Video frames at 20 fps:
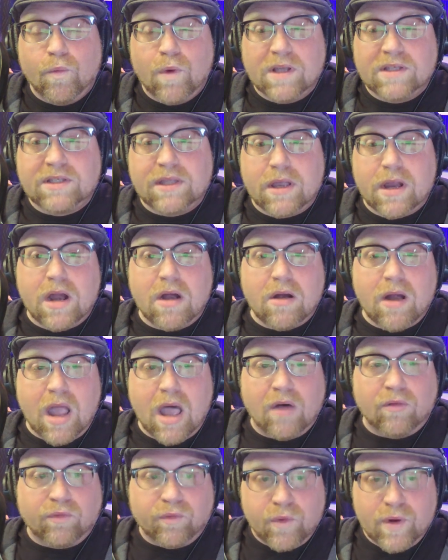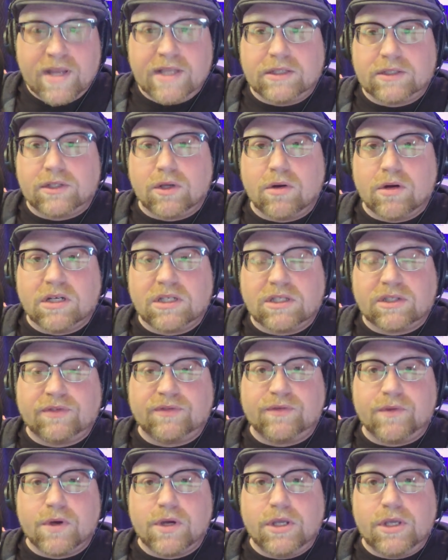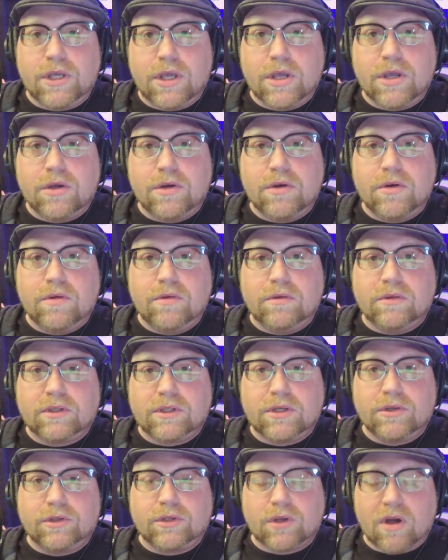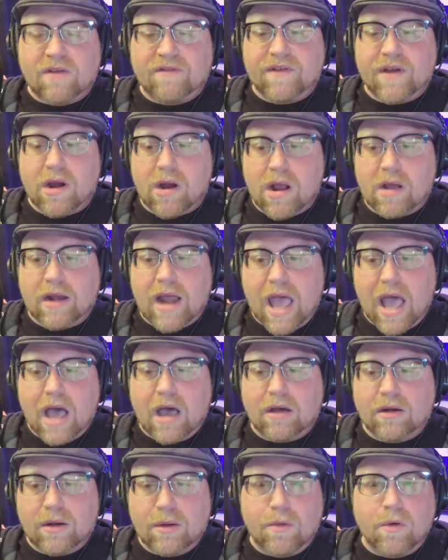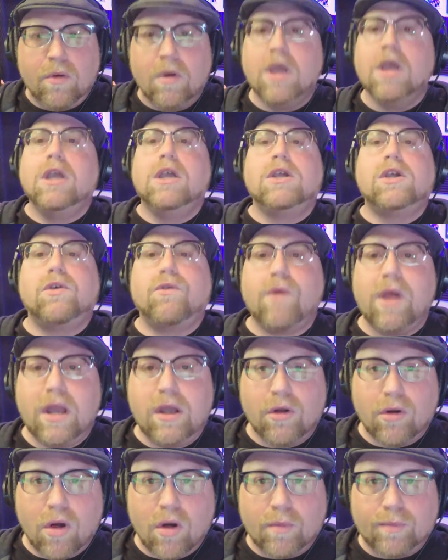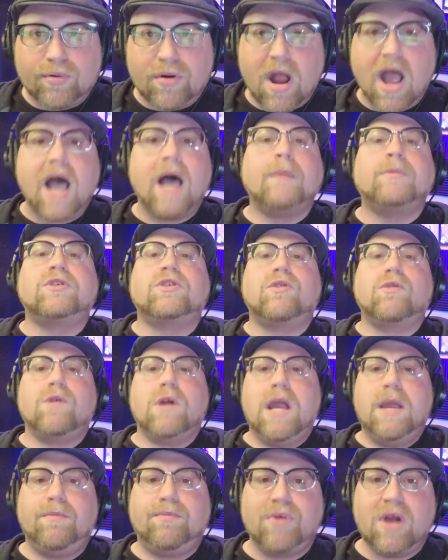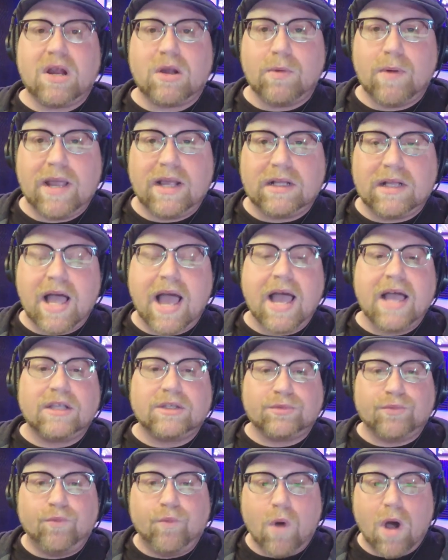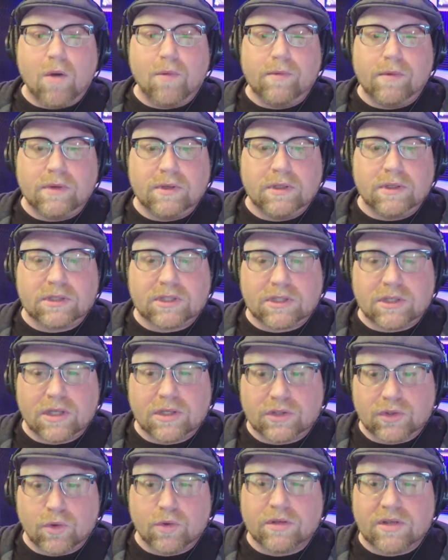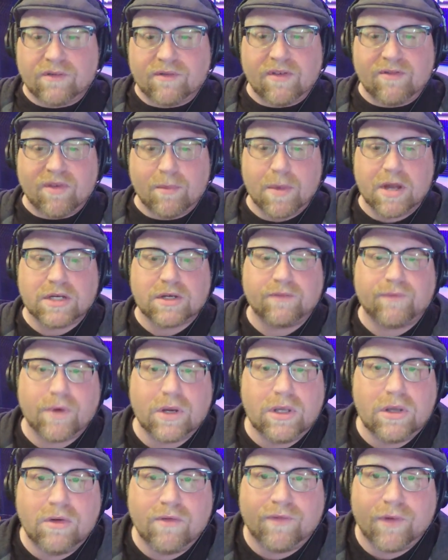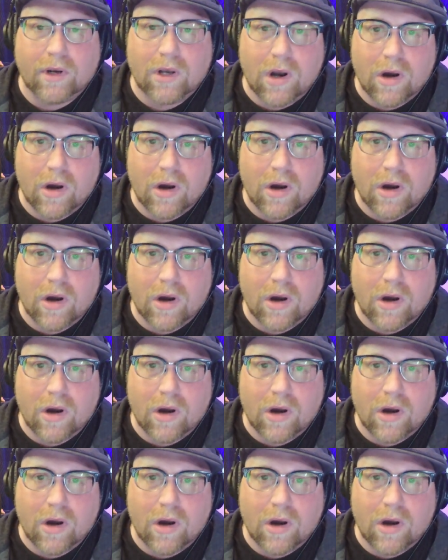Was there a resource for you to start figuring out how to create your own props, create breakaway glass. What was the source of information for you for